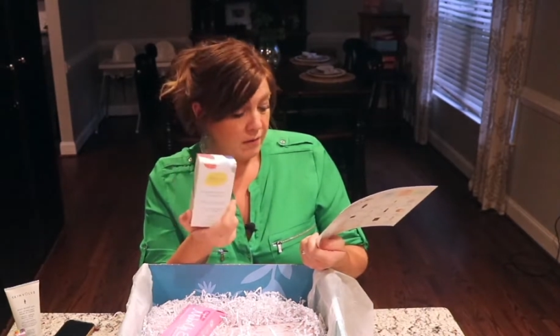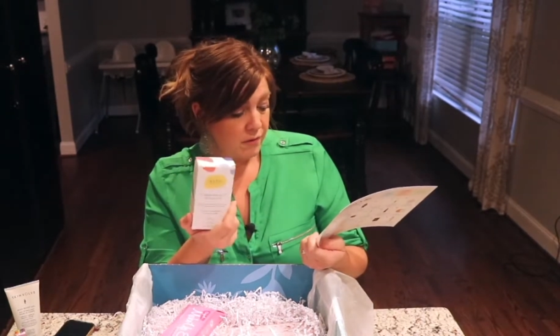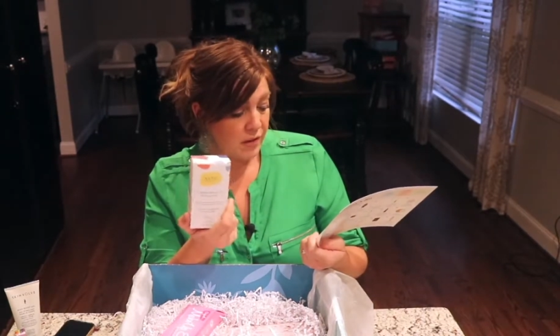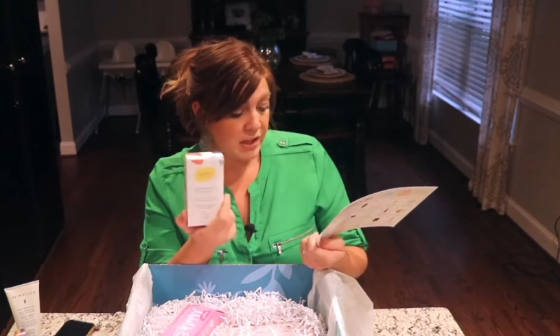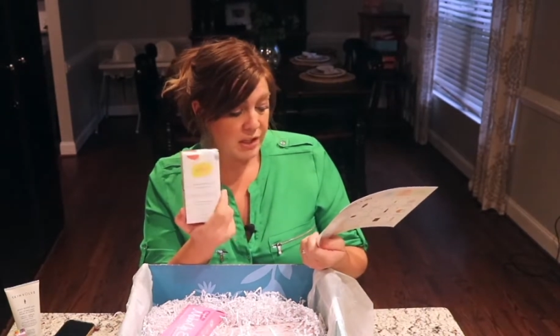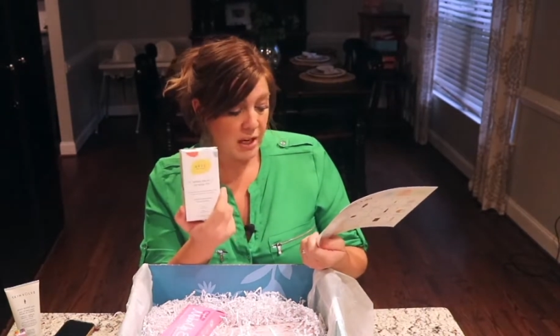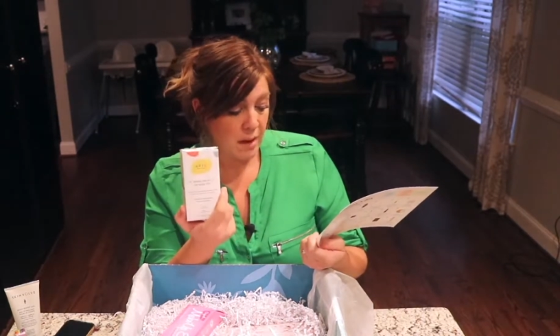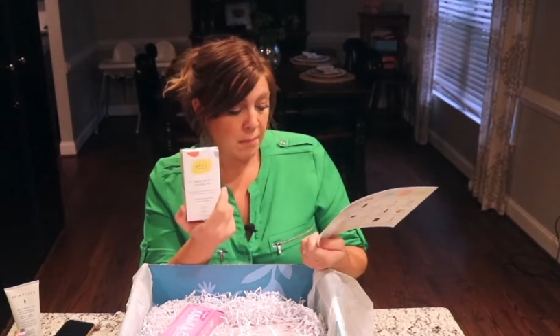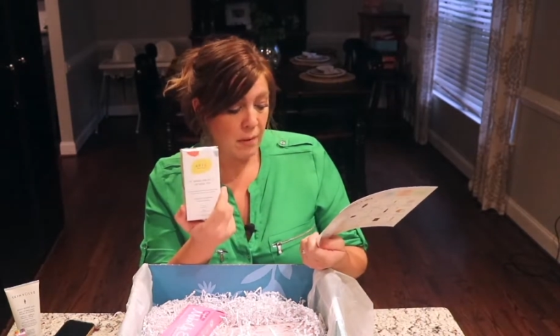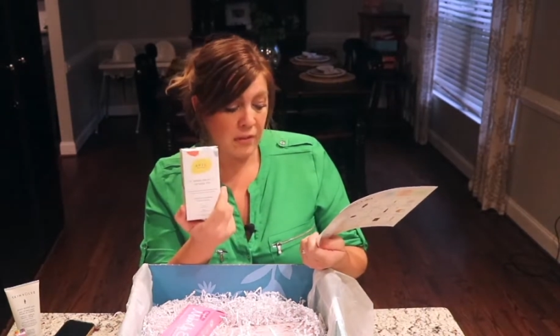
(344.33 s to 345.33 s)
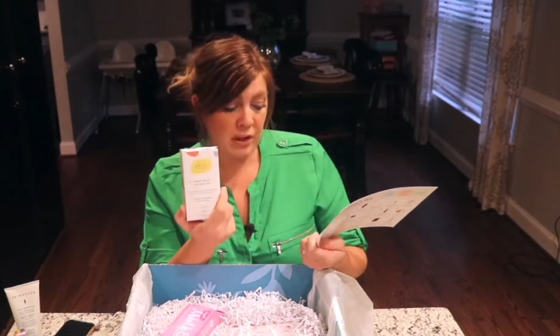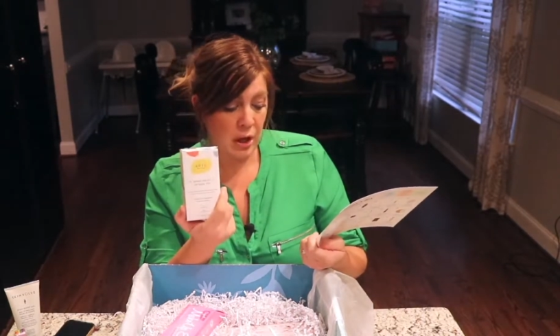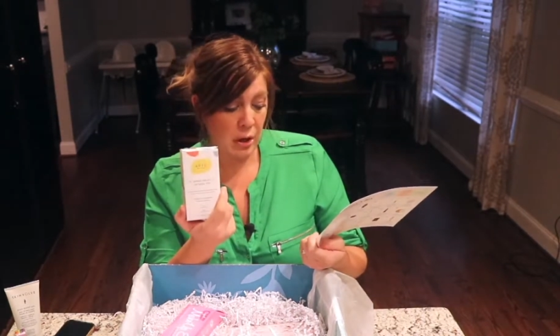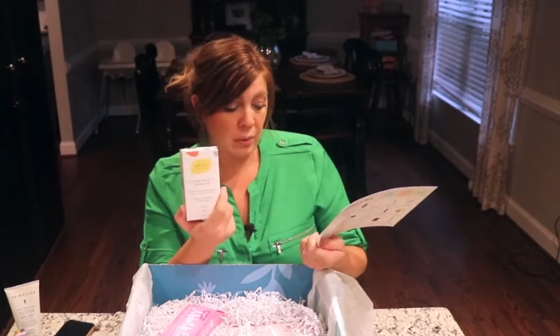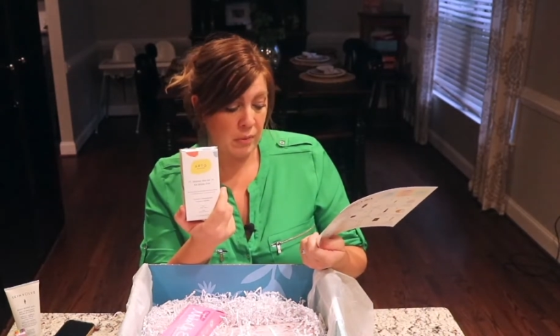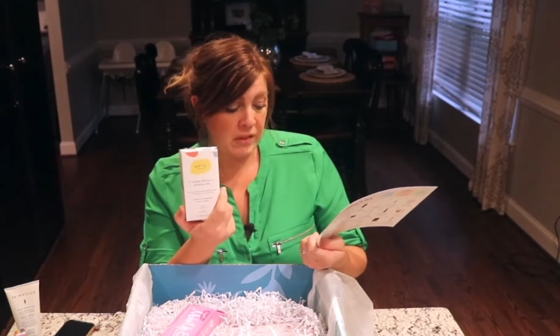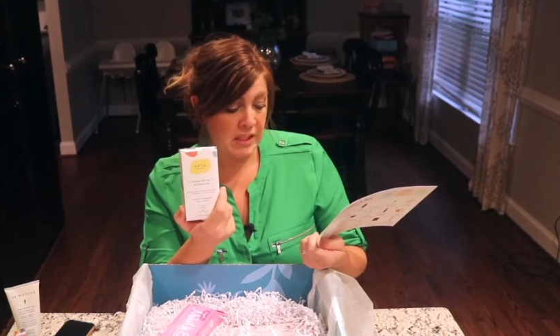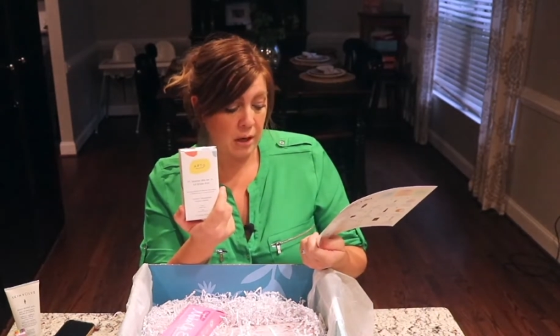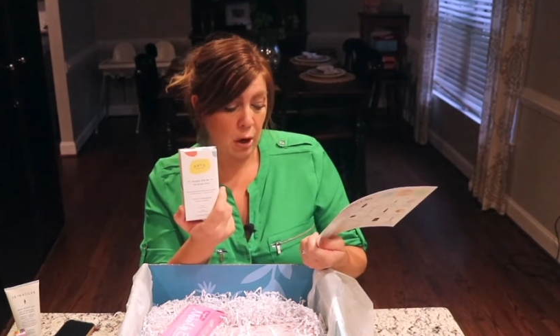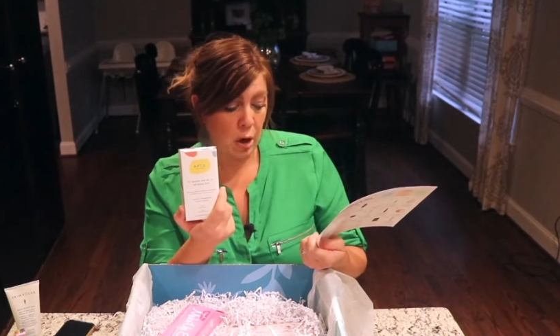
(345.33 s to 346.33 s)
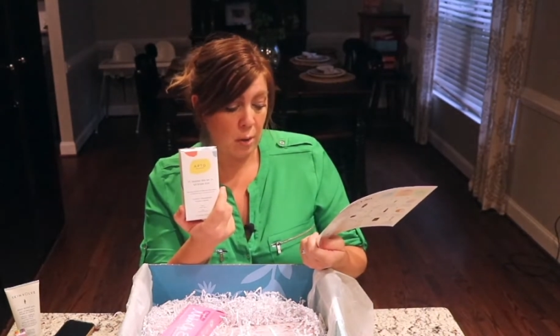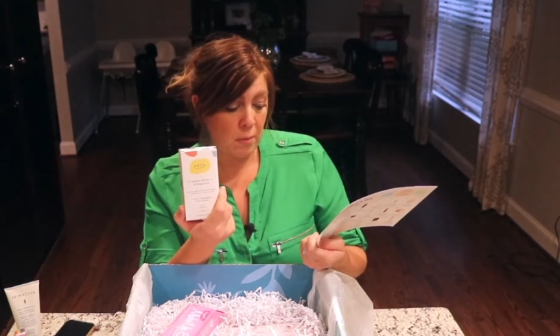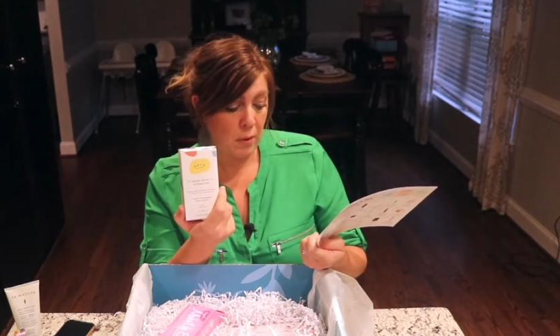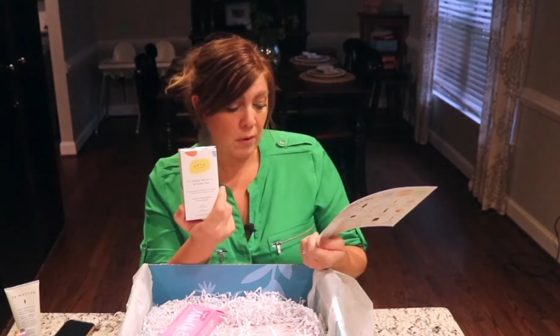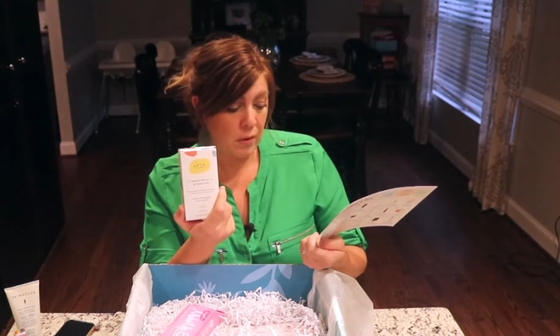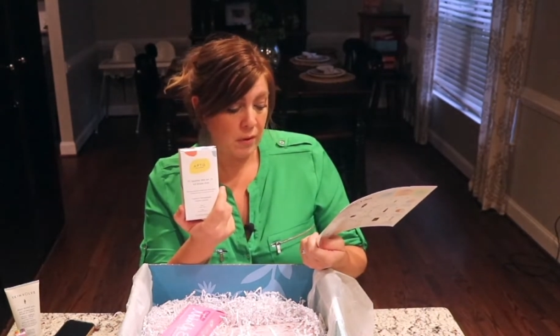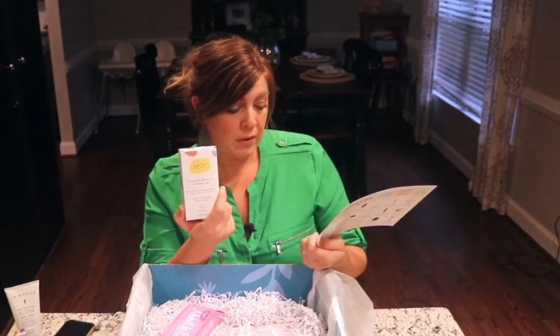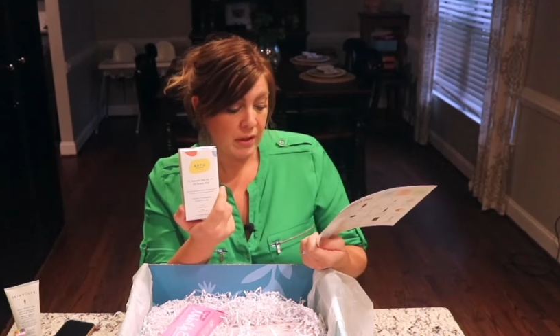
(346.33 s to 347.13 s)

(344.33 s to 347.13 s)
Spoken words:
Freshen up on the go with this herbal